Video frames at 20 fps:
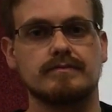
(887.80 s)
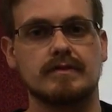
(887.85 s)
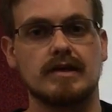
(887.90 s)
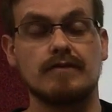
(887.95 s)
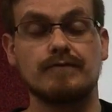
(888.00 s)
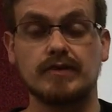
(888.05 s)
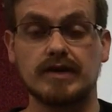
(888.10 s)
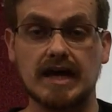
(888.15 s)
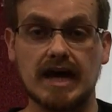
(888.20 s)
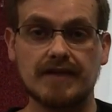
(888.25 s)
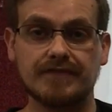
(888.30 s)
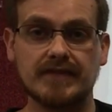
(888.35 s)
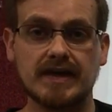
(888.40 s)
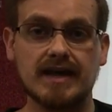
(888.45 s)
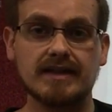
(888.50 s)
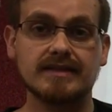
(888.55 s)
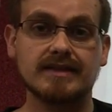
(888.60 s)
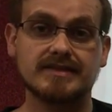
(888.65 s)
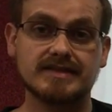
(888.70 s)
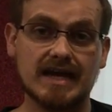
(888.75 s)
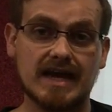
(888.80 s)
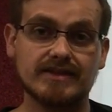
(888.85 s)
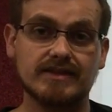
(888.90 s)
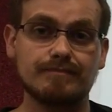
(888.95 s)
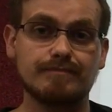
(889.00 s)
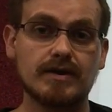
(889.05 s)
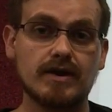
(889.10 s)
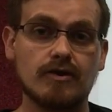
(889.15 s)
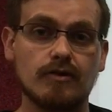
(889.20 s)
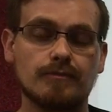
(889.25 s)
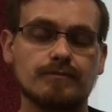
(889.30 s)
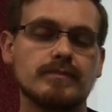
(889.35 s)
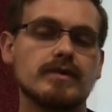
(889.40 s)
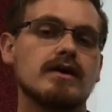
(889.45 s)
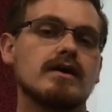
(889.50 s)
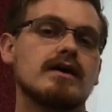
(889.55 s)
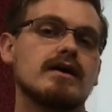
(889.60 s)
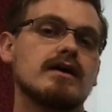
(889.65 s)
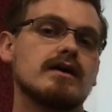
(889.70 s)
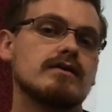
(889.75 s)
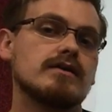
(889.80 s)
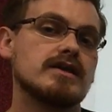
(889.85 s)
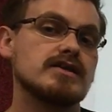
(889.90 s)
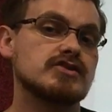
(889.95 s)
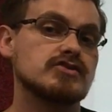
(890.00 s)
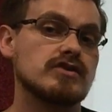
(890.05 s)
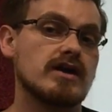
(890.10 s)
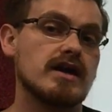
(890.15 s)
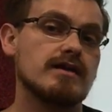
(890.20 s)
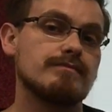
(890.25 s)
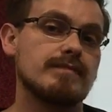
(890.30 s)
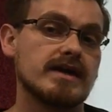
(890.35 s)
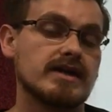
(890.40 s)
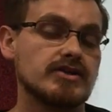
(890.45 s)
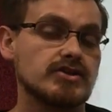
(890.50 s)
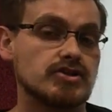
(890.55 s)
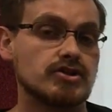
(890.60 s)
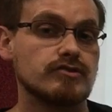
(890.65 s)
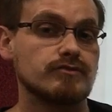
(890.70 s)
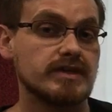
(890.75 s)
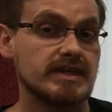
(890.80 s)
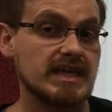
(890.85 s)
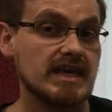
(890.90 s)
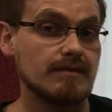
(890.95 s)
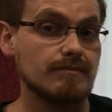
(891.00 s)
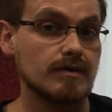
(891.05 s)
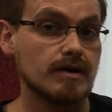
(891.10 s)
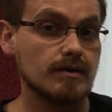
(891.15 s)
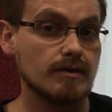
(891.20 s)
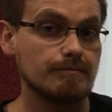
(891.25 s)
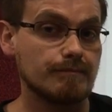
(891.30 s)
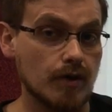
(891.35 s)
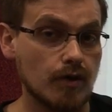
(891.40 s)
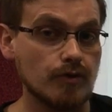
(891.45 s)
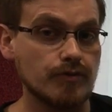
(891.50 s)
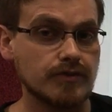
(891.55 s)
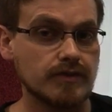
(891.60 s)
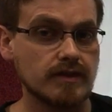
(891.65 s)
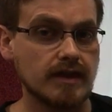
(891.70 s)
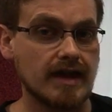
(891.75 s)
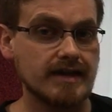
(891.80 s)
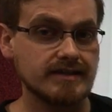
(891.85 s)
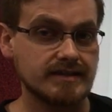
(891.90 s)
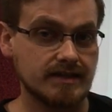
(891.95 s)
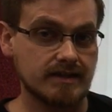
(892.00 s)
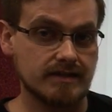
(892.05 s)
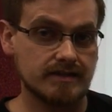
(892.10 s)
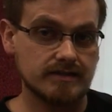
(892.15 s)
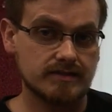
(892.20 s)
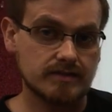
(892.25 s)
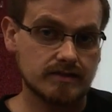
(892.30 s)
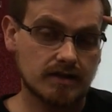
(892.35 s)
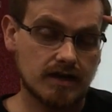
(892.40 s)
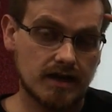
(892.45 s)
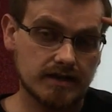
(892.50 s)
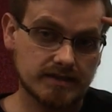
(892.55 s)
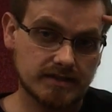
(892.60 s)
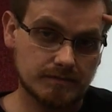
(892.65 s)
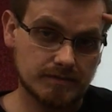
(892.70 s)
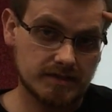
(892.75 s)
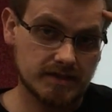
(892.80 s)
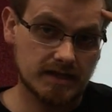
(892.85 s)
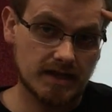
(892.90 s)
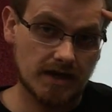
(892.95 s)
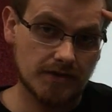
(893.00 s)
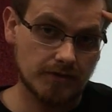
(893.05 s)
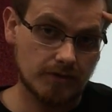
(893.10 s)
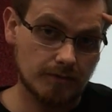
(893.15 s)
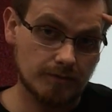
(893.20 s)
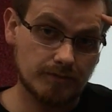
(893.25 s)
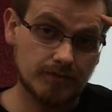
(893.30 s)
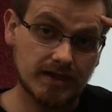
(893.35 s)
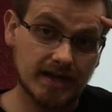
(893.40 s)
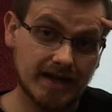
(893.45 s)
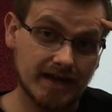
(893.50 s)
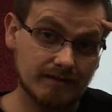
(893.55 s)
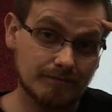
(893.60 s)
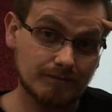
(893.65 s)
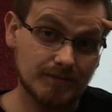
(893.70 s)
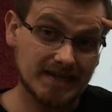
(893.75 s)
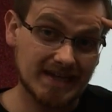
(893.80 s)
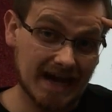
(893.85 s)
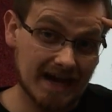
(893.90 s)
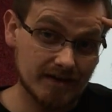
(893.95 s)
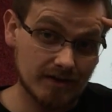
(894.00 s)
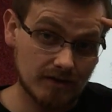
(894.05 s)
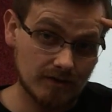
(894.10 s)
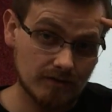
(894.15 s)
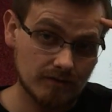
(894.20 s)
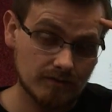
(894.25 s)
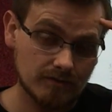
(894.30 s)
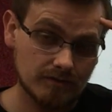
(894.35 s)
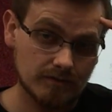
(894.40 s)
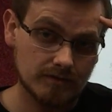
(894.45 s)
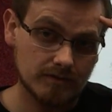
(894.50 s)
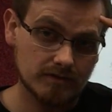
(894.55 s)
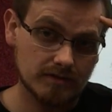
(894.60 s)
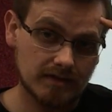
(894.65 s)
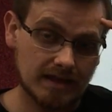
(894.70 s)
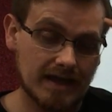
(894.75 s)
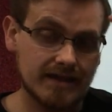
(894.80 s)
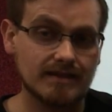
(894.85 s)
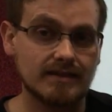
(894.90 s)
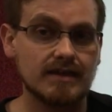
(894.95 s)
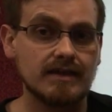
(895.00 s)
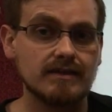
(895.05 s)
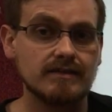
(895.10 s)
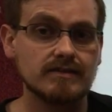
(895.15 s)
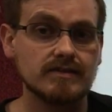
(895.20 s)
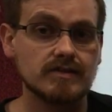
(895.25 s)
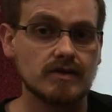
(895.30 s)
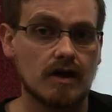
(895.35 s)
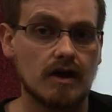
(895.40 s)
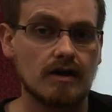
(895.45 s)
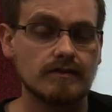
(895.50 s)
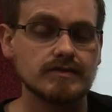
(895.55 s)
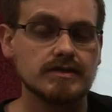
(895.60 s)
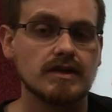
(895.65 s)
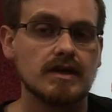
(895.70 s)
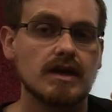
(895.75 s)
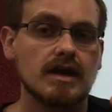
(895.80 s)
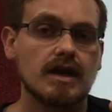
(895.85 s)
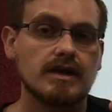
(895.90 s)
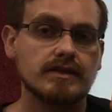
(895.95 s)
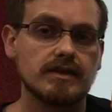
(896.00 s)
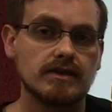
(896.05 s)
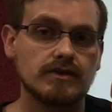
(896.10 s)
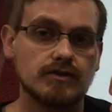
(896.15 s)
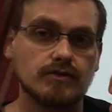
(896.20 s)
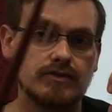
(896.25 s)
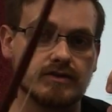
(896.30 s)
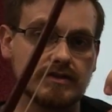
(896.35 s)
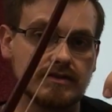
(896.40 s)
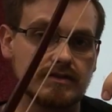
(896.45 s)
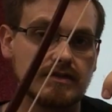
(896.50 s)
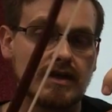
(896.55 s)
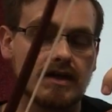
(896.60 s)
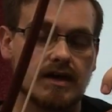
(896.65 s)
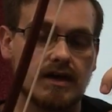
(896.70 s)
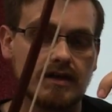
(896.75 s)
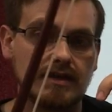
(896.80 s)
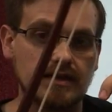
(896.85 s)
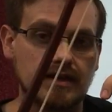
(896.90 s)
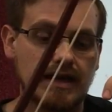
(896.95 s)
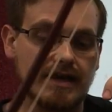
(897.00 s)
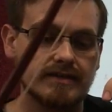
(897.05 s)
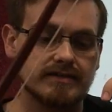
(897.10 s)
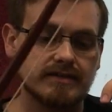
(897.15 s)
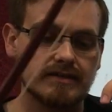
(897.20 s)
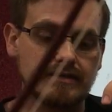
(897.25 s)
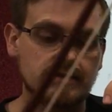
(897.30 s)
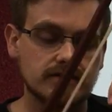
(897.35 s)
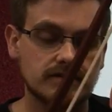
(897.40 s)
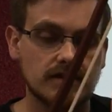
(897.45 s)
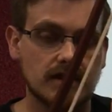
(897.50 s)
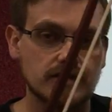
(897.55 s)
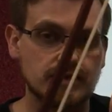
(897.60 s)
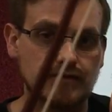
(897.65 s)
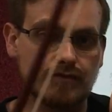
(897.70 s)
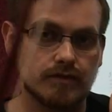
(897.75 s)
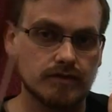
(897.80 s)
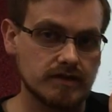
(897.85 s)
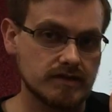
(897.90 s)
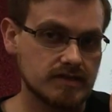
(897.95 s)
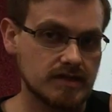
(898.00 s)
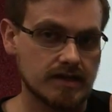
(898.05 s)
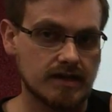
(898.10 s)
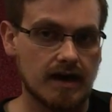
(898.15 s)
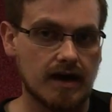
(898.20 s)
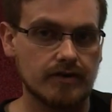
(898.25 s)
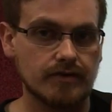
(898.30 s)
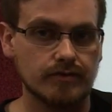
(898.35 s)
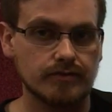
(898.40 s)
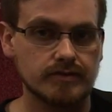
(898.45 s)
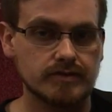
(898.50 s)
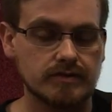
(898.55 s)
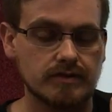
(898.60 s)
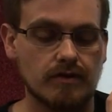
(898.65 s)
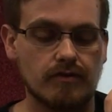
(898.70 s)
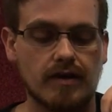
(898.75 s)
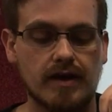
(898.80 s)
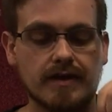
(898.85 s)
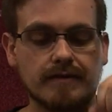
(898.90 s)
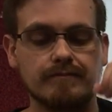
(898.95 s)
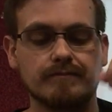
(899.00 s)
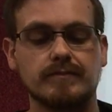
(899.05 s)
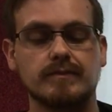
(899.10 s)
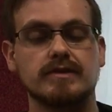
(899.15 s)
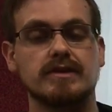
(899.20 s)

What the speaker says: If you got that, let's add the bow. Let's try making sure we keep both ideas, concepts together. Playing piano, lightly and soft, and then using a light touch for the staccatos, all right?